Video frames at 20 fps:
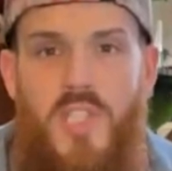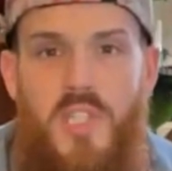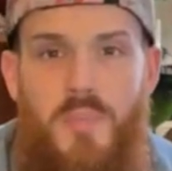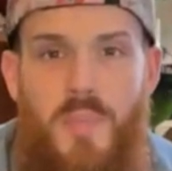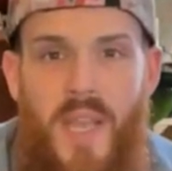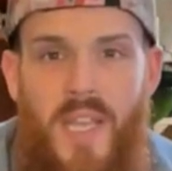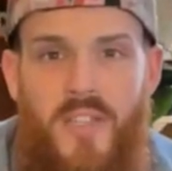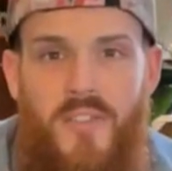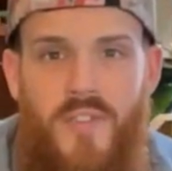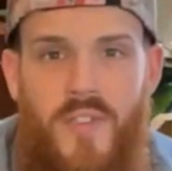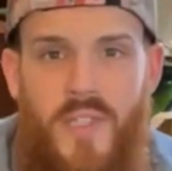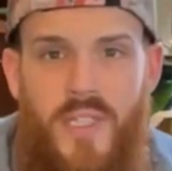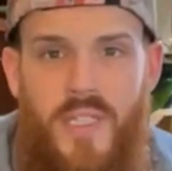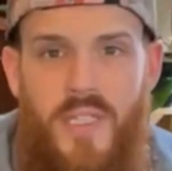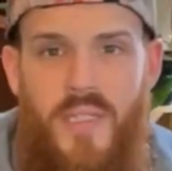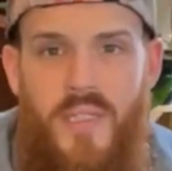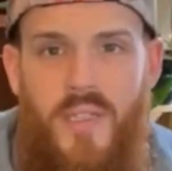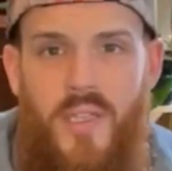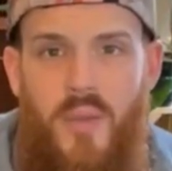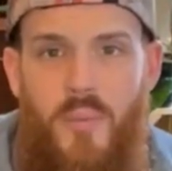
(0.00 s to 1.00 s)

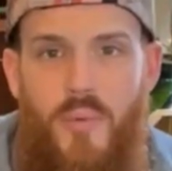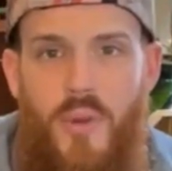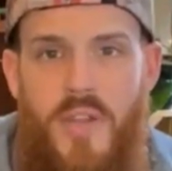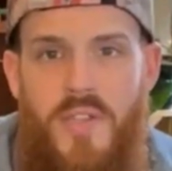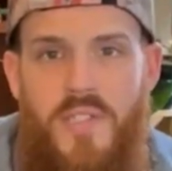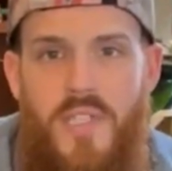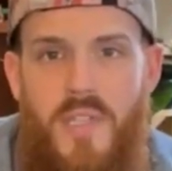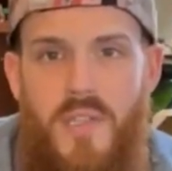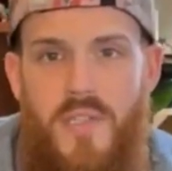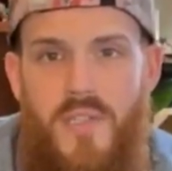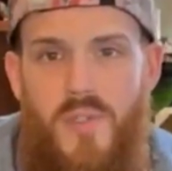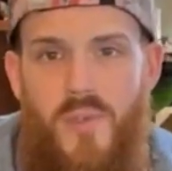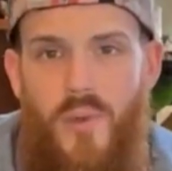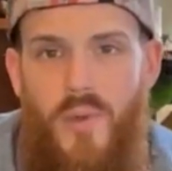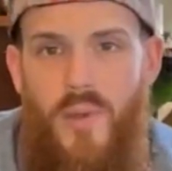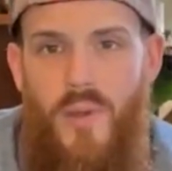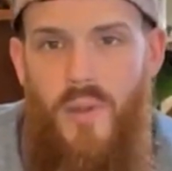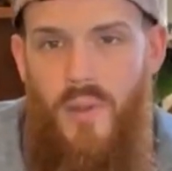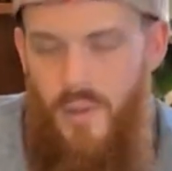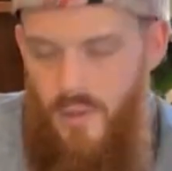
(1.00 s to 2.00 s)
respectfully compressing the
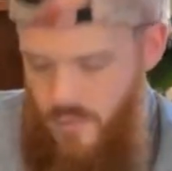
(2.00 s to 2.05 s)
soil.